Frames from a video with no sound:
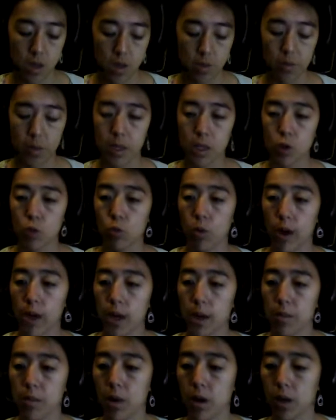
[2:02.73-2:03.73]
Please write
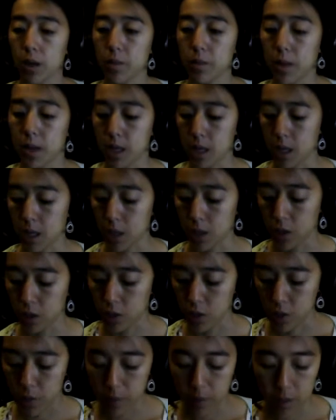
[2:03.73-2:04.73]
and mark me in your
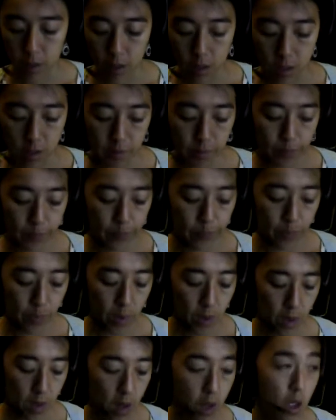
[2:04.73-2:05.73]
notebook.
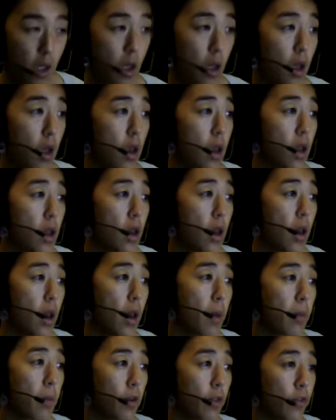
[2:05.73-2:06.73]

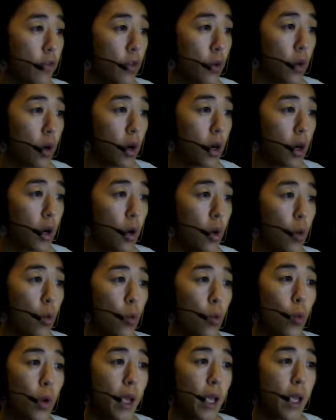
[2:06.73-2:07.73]
Number 4,
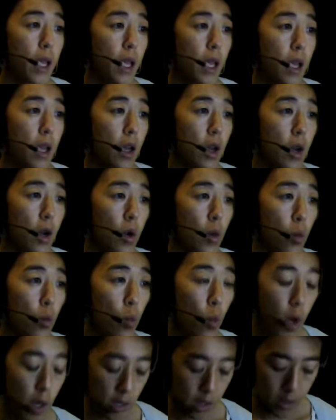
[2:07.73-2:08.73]
we,
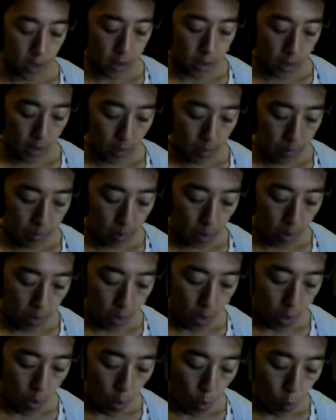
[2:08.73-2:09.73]
one syllable.
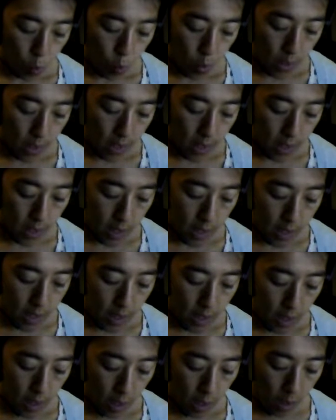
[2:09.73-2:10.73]
We
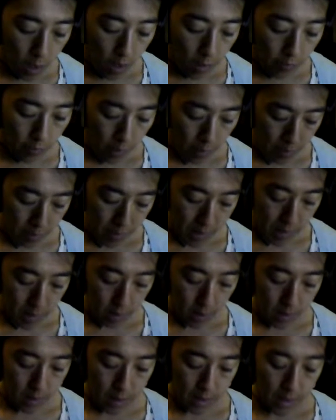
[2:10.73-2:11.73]
eat all of our
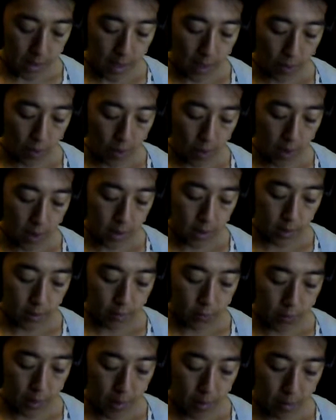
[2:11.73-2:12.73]
meals together as a
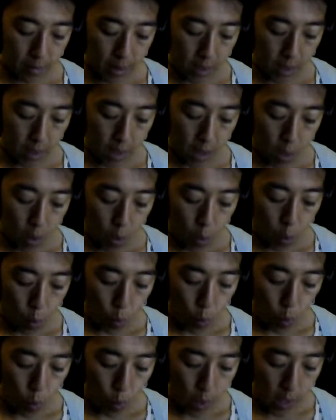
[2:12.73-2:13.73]
family.
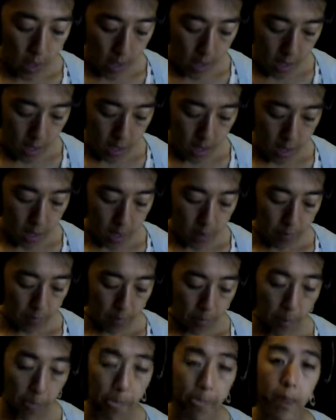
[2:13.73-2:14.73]
We.
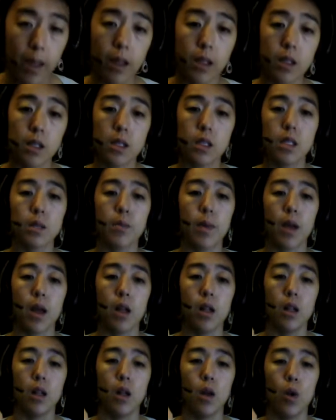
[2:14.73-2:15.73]
Think to
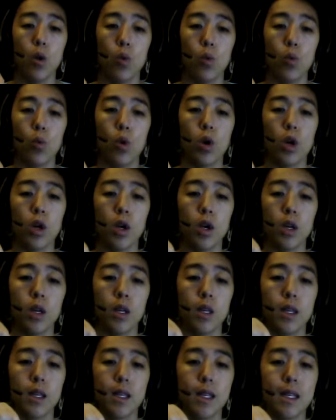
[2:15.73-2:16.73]
spell
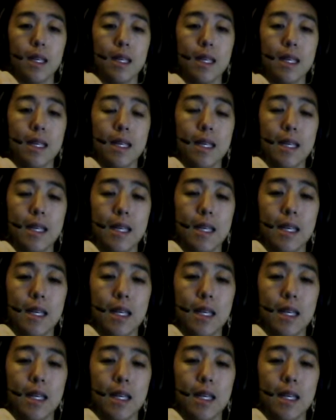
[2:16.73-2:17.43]
W-E.